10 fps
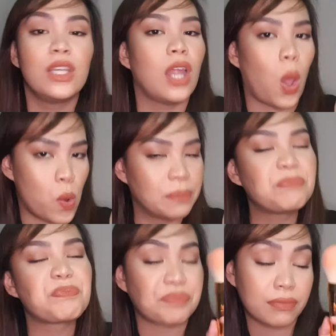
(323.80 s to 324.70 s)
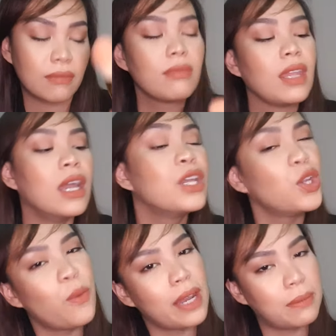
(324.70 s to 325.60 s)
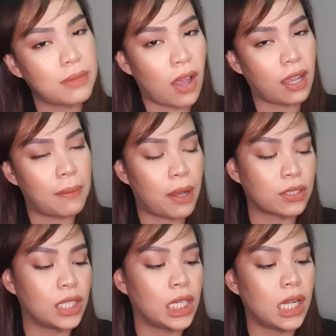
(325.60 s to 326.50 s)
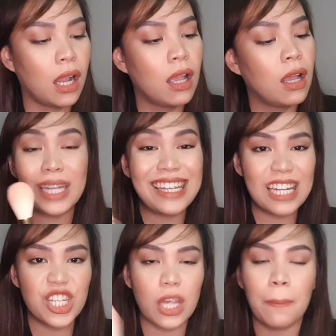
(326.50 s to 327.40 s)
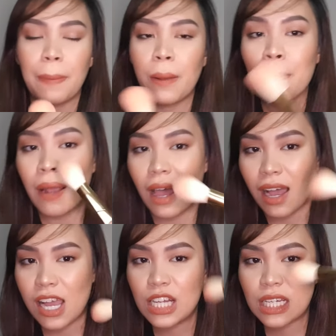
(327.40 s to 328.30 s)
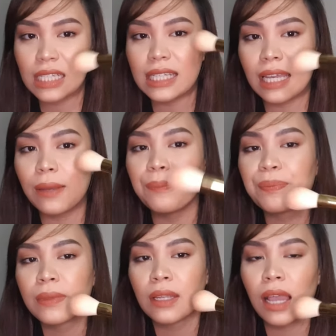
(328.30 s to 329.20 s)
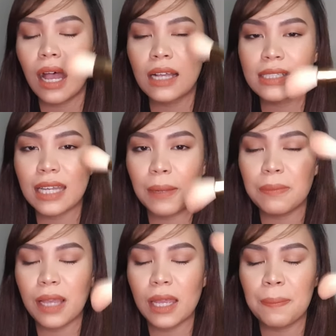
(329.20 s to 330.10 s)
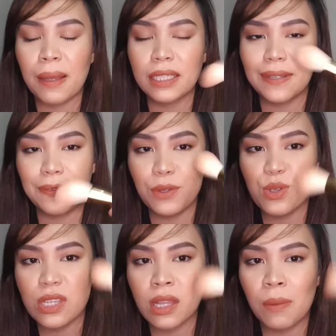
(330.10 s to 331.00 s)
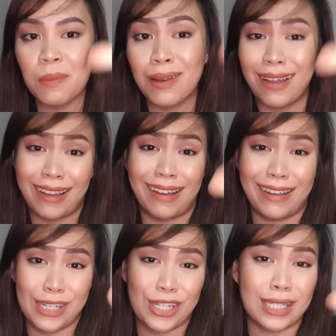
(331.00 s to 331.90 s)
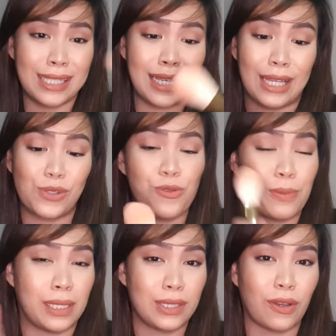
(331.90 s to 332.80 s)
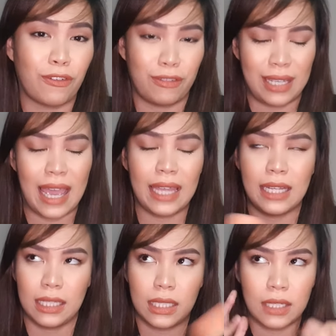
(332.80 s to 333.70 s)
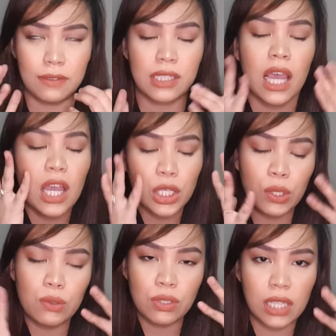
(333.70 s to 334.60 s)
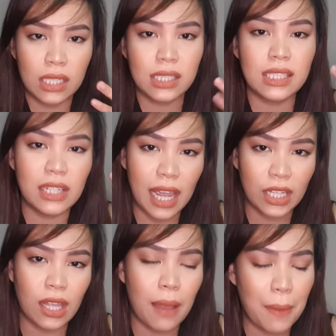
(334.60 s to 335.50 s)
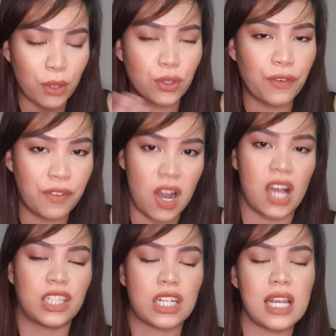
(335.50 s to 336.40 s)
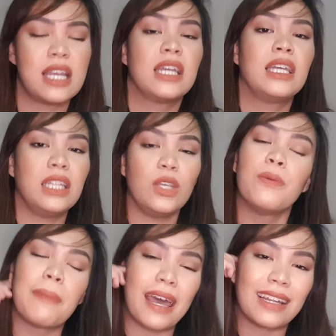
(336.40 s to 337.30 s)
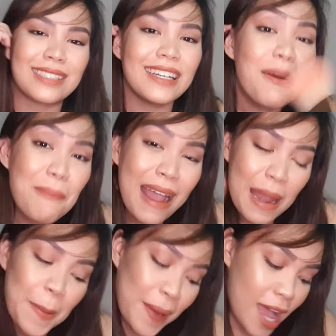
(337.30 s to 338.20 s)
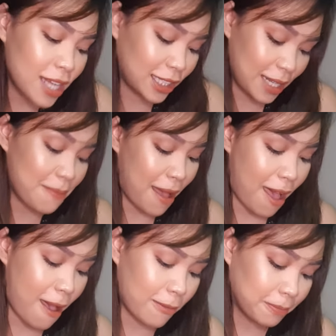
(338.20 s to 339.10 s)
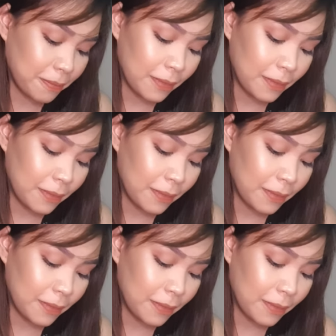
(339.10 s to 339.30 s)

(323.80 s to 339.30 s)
You know what I'm talking about, girl. Pwede rin siyang pang-blush kasi ang sarap niyang ipang-diffuse ng blush kasi nga super soft niya and it gives you just the right amount of blush. Hindi yung parang sinampal na blush, diba?